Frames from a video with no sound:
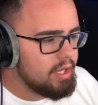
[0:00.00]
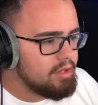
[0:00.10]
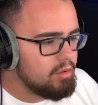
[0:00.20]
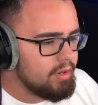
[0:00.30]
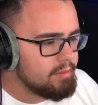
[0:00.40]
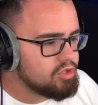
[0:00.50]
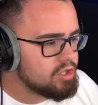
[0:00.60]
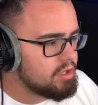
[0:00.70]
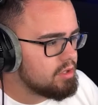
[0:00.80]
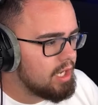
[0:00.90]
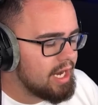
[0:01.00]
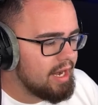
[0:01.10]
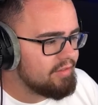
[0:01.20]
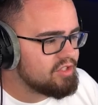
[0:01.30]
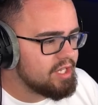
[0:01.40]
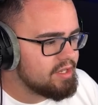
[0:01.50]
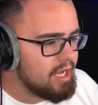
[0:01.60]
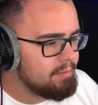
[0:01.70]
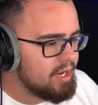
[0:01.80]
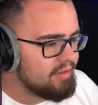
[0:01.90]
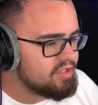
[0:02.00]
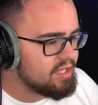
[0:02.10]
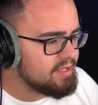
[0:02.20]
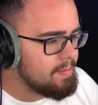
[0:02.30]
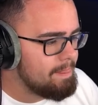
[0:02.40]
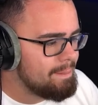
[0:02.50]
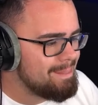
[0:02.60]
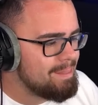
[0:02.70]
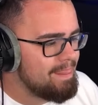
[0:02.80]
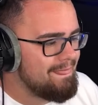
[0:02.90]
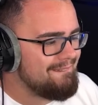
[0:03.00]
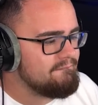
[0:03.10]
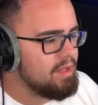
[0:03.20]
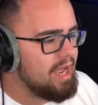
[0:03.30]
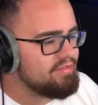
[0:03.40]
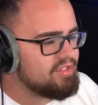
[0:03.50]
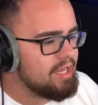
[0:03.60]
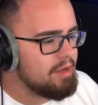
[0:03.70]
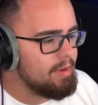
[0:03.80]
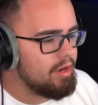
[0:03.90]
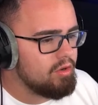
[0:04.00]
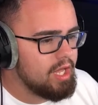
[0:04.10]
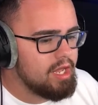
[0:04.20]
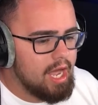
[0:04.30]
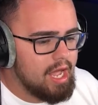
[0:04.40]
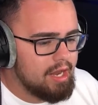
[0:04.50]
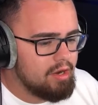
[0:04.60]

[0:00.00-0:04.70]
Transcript: Okay, you know what? I'm just gonna, I gotta have to take, I'm gonna have to take this. I have to take him out, okay? I, I,